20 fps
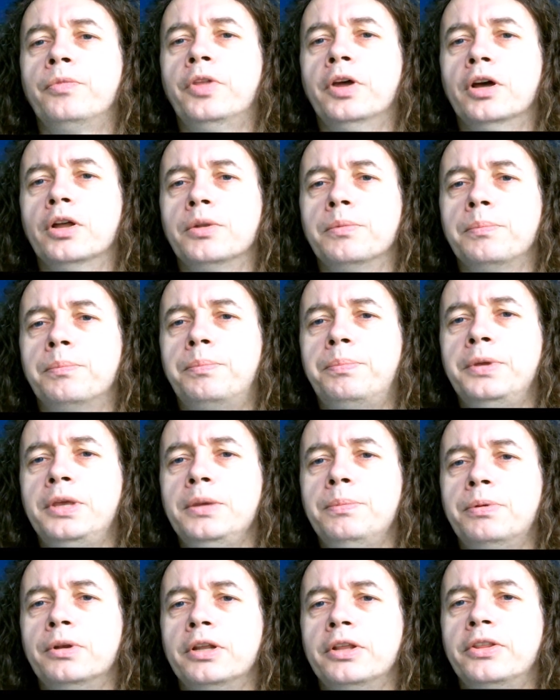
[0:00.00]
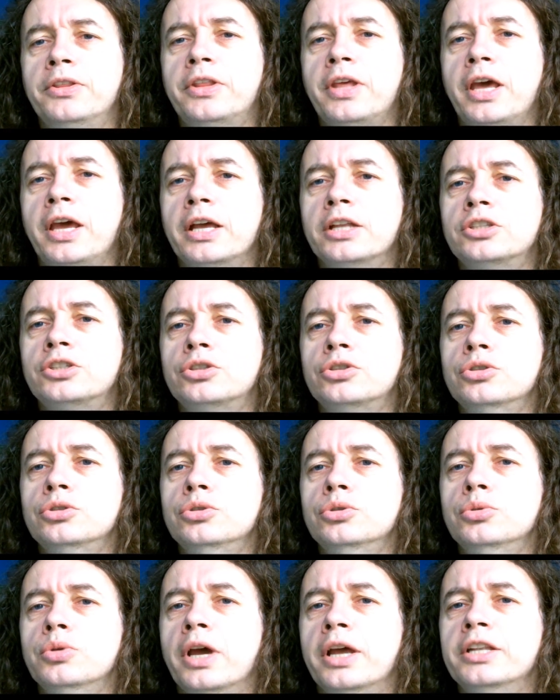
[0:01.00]
that people are there
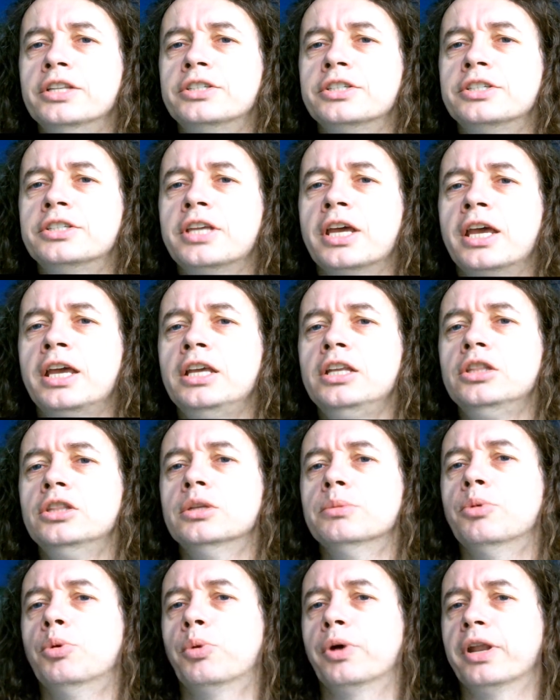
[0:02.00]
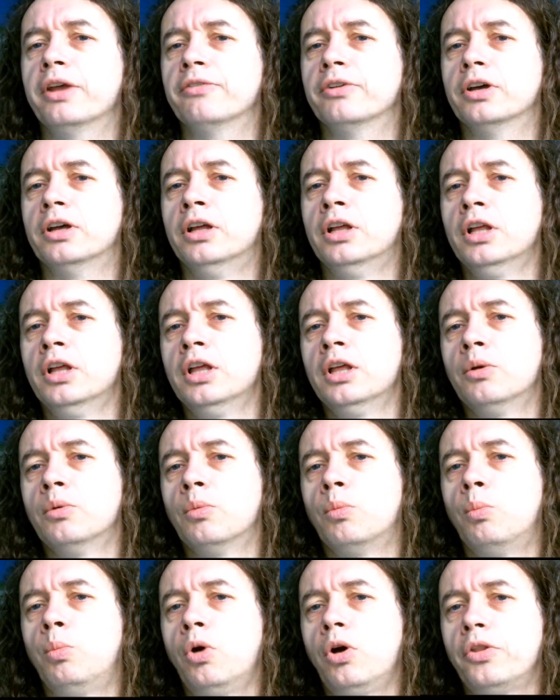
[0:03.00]
to entertain them or whatever.
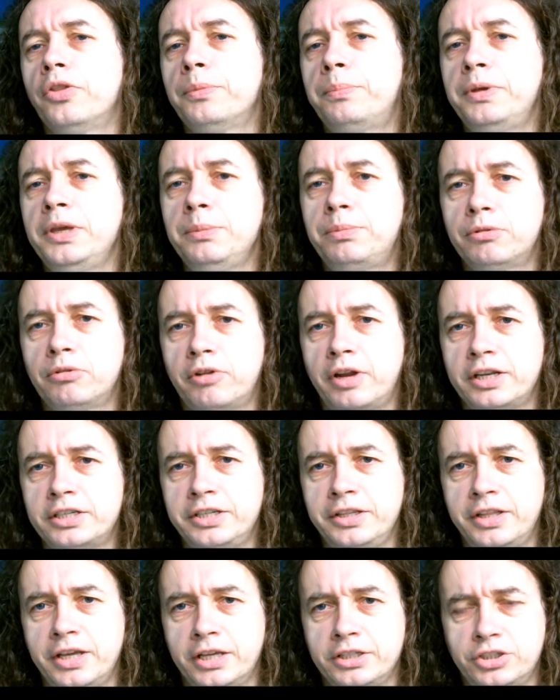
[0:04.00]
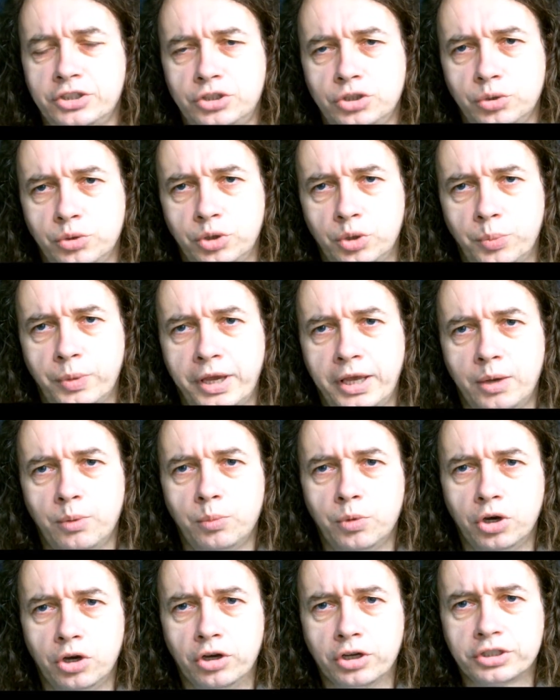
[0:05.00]
What the people are actually there to do and the way
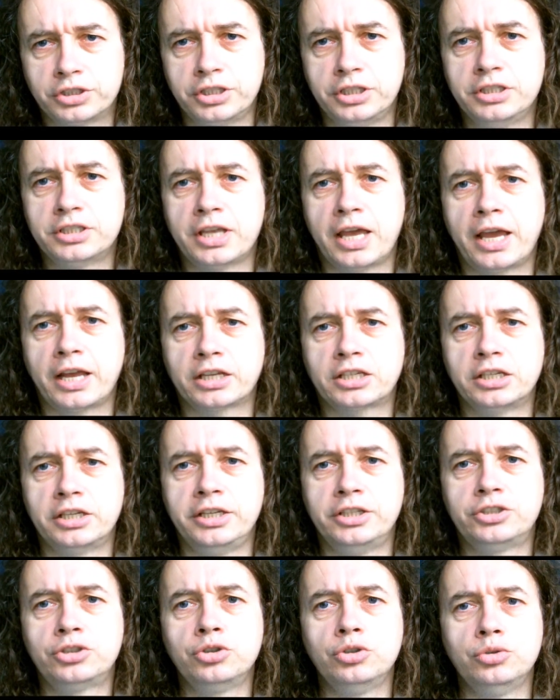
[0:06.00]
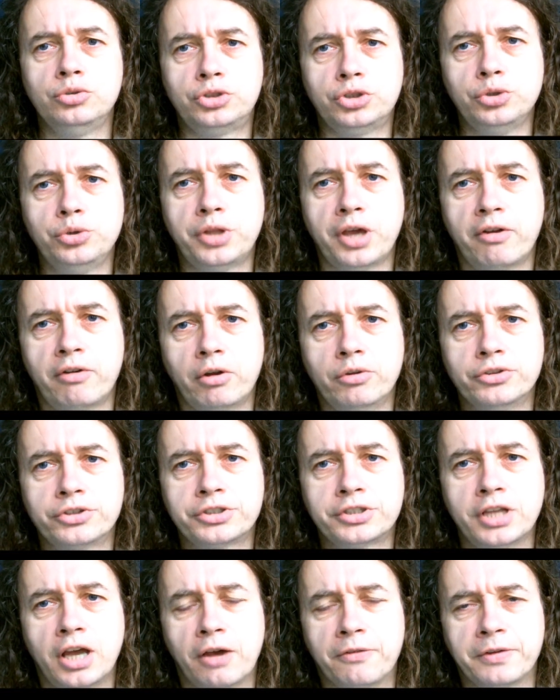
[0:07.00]
it works is actually to do their own
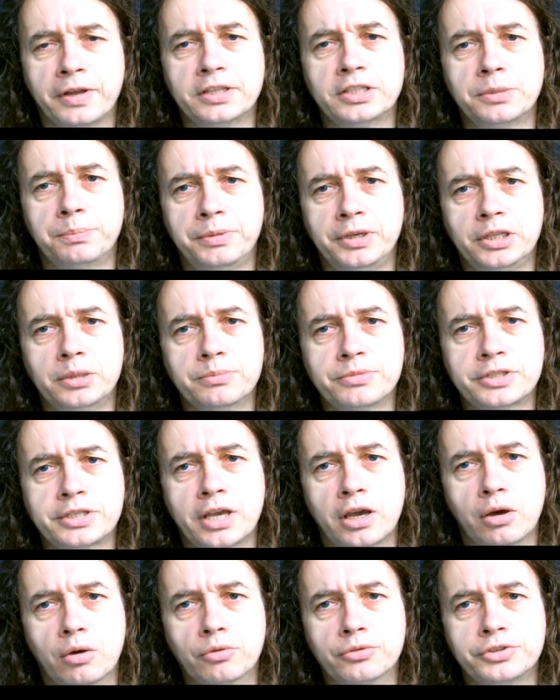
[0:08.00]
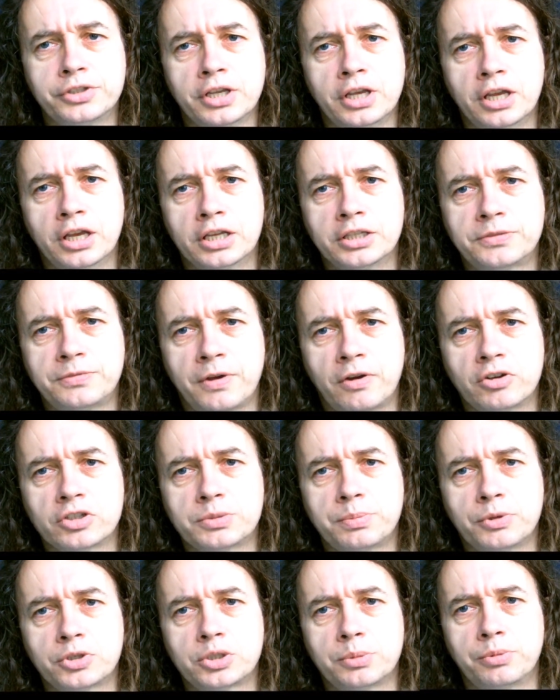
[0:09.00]
stuff and to be themselves as far
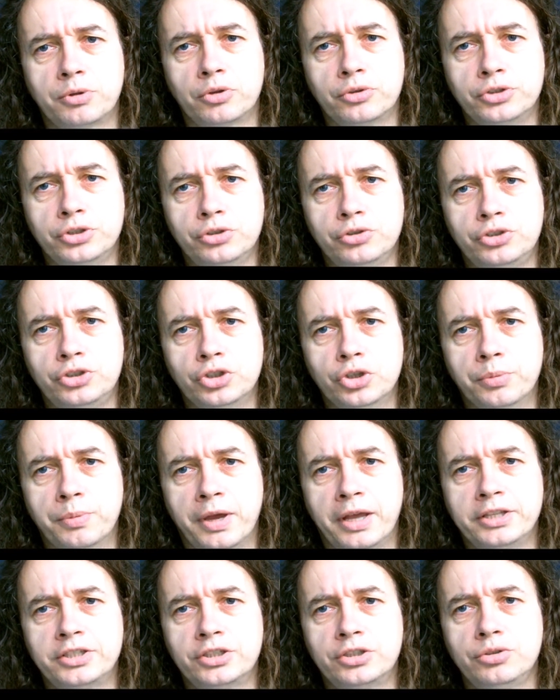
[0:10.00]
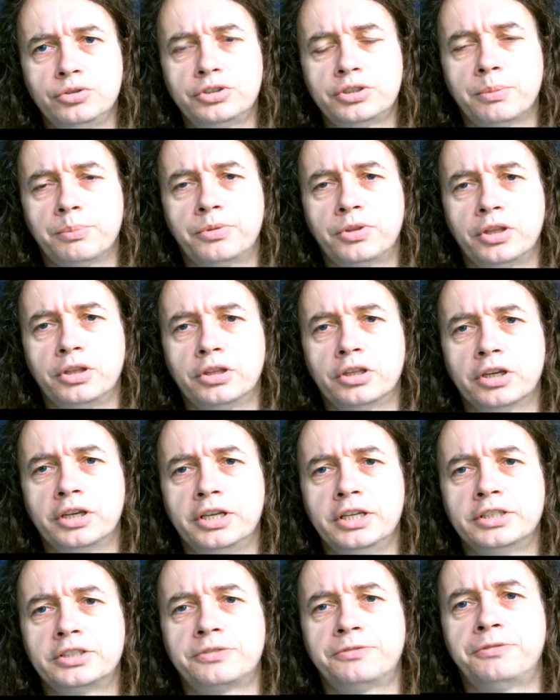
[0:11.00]
as possible on YouTube and to do something
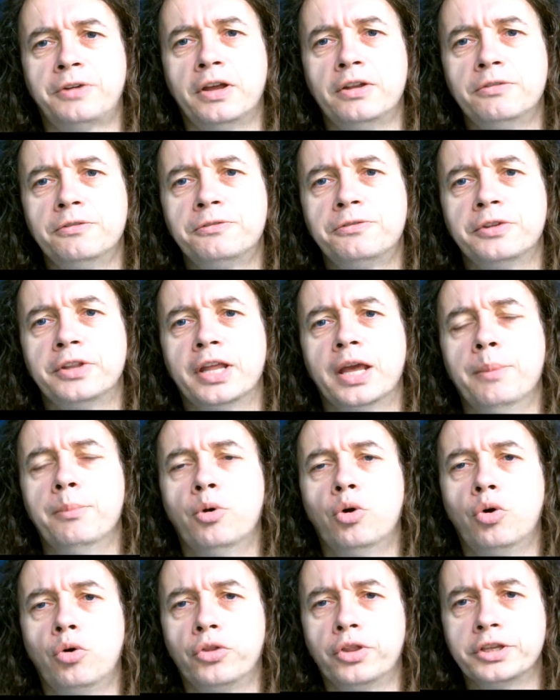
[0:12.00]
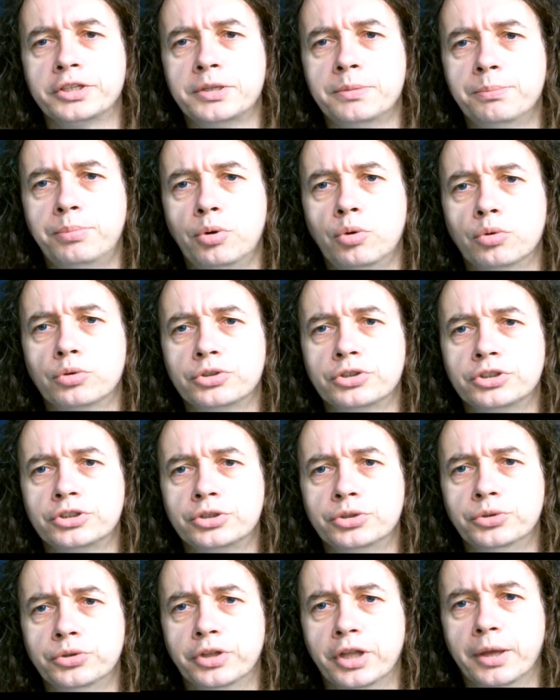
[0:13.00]
that is fun for them or that's important
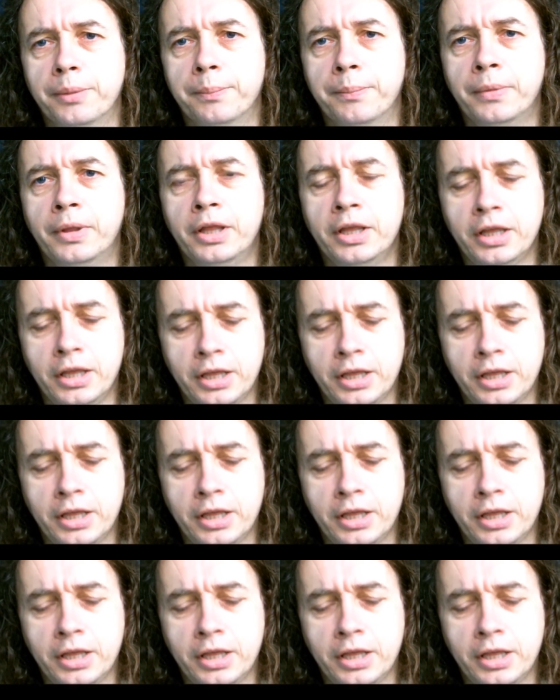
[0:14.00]
to them.